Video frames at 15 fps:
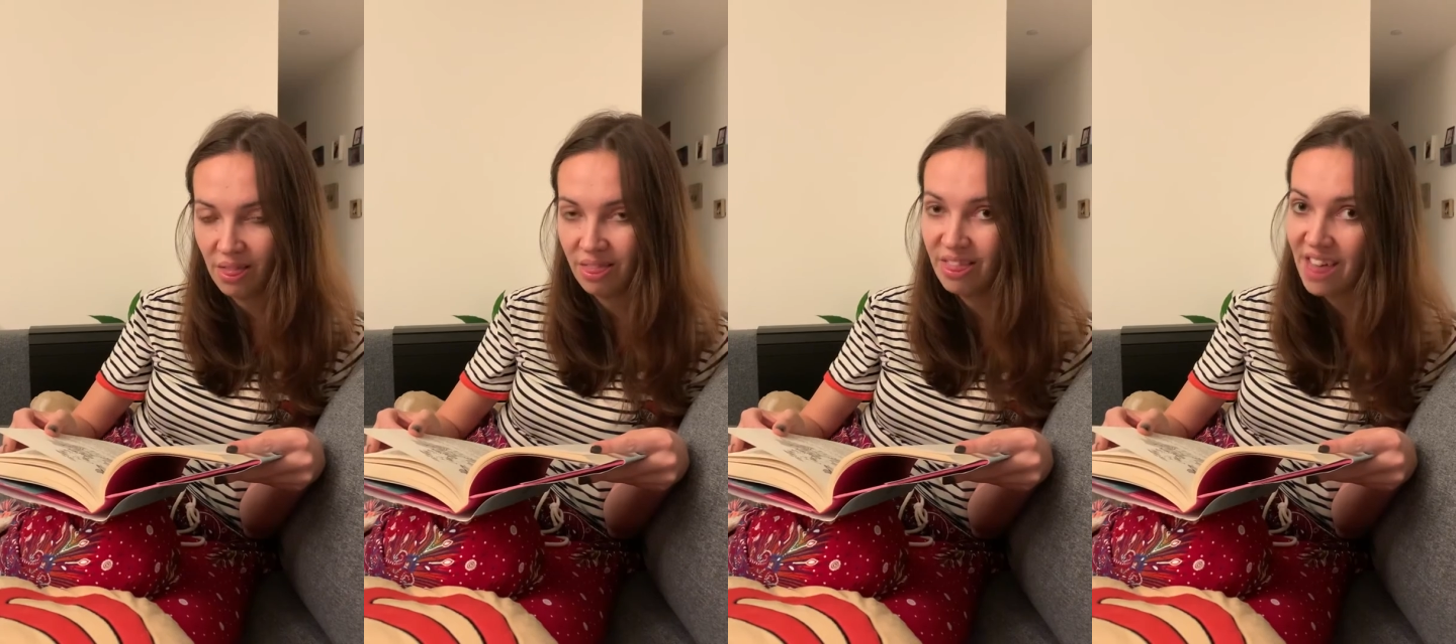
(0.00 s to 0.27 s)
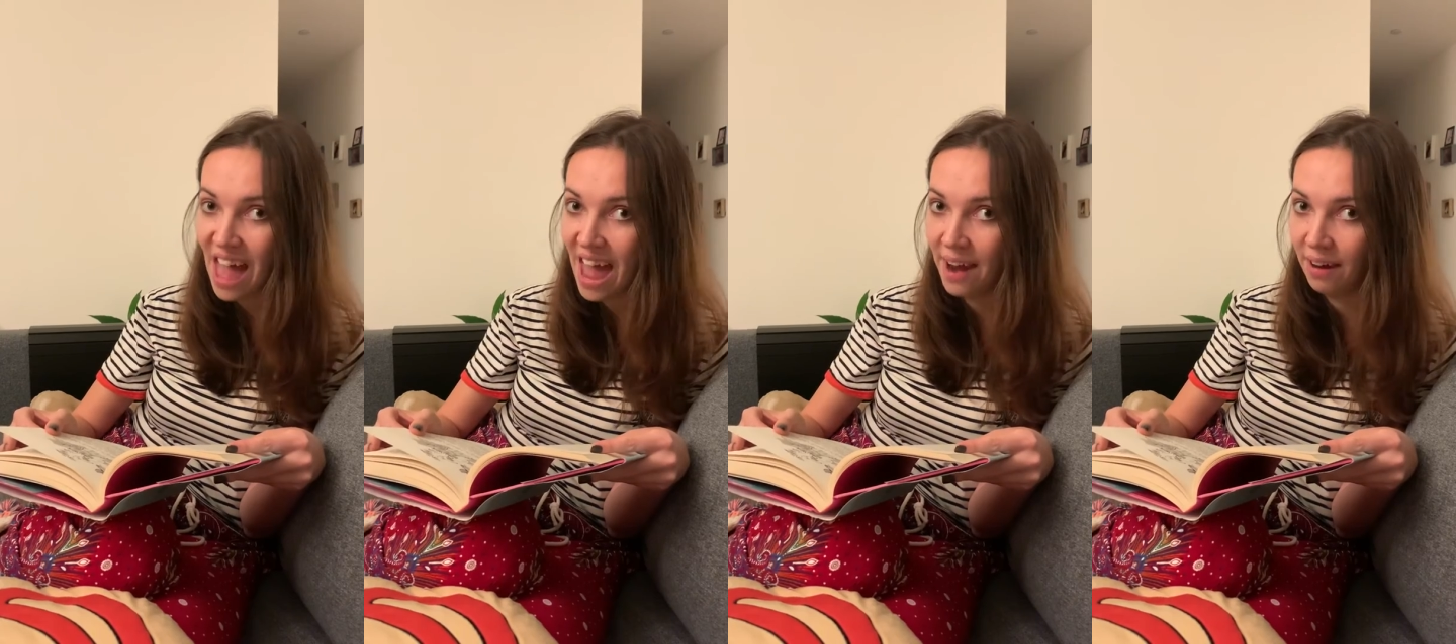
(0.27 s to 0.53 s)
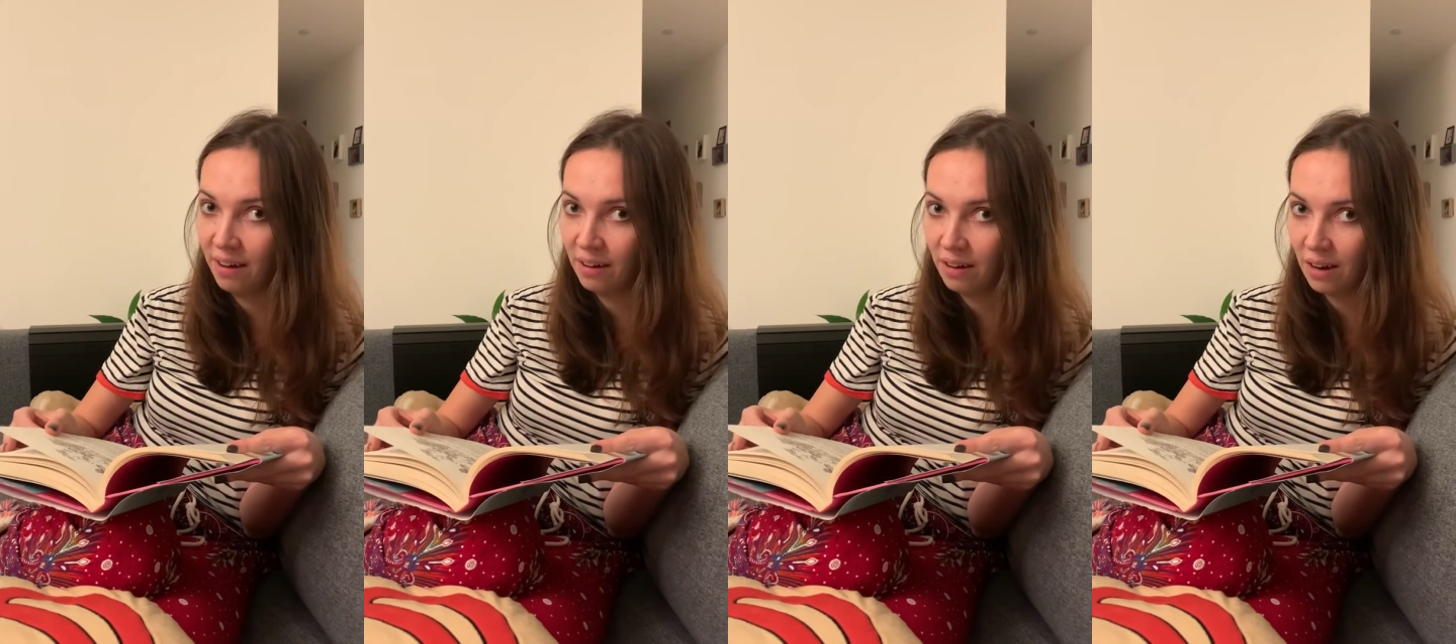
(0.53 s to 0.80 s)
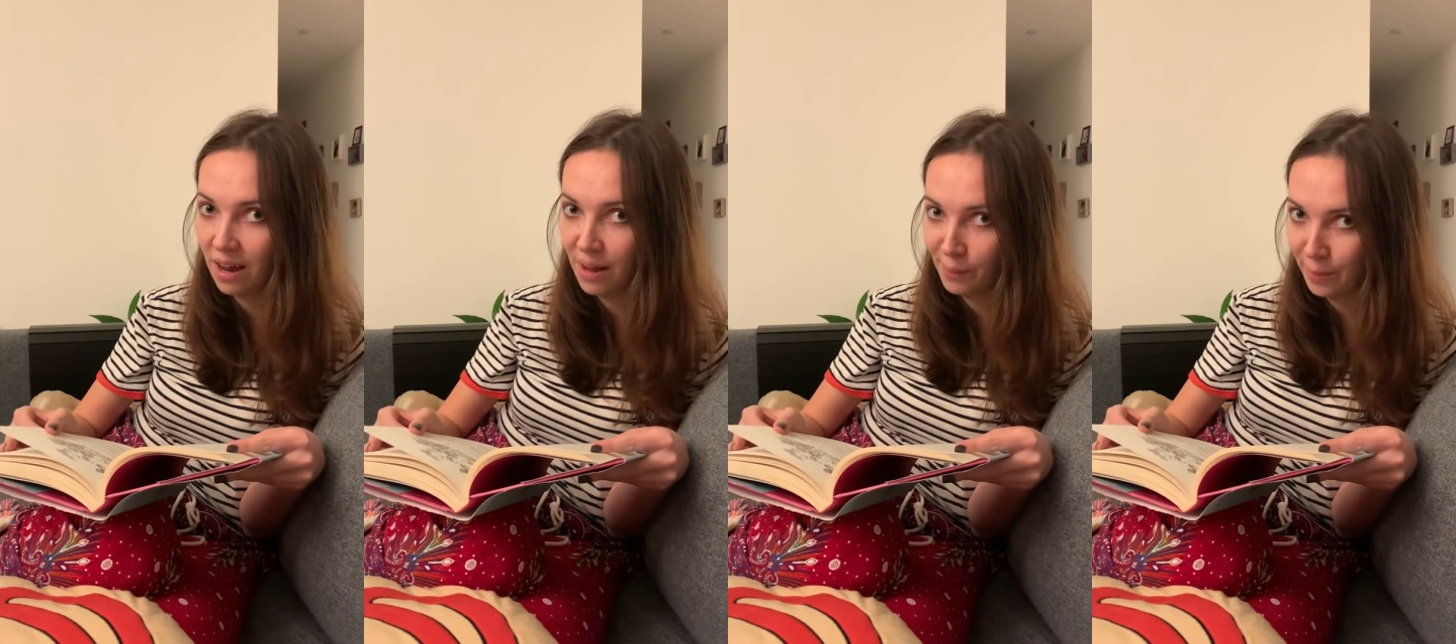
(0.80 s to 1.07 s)
then
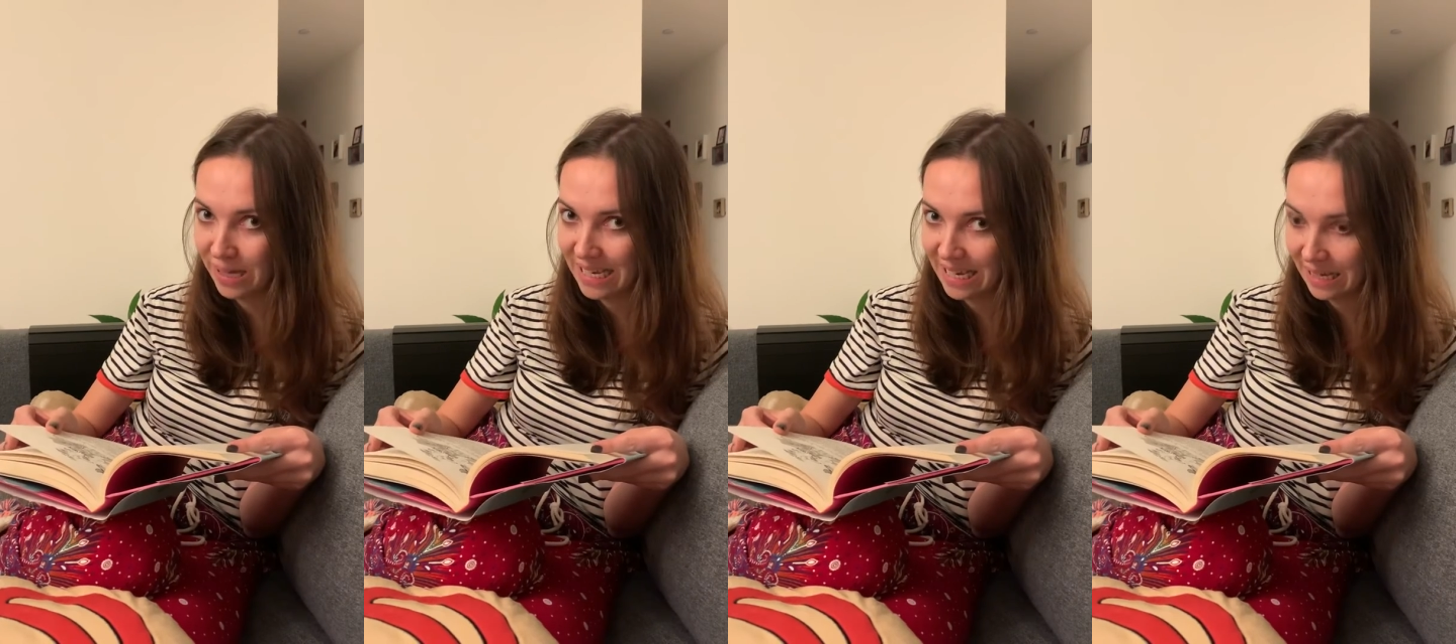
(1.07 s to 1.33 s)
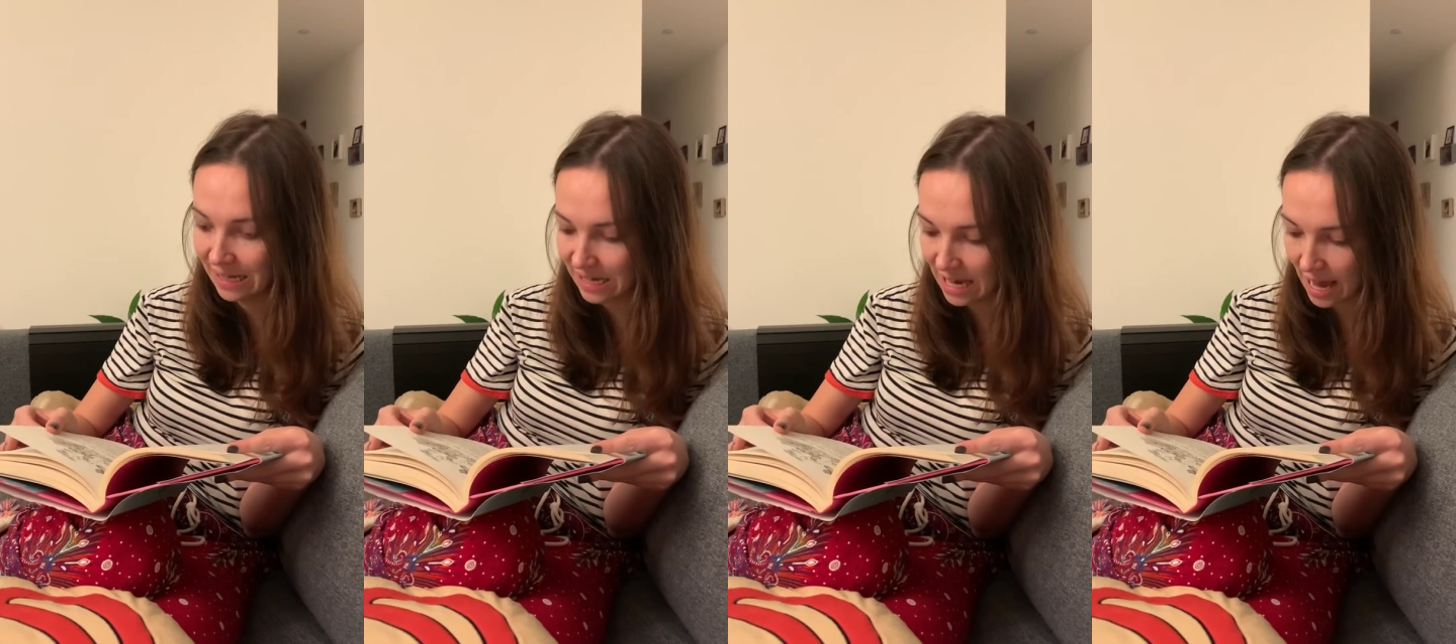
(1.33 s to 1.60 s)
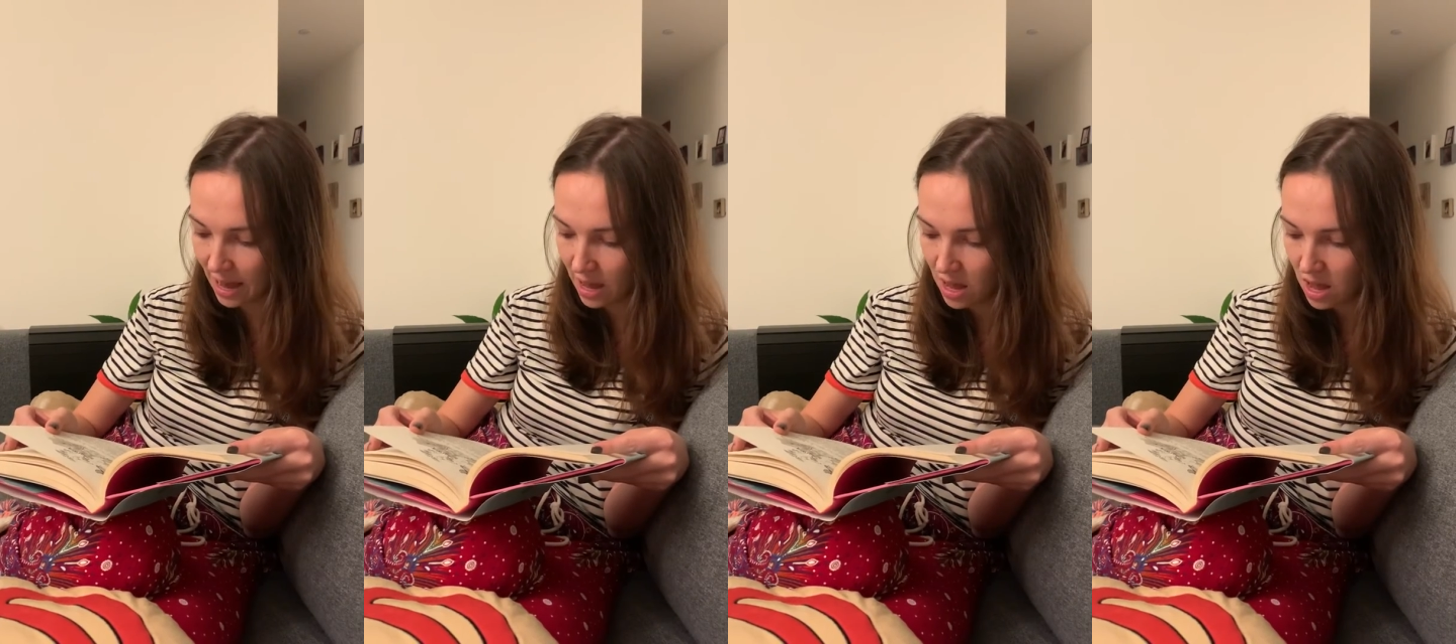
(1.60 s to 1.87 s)
at Matilda.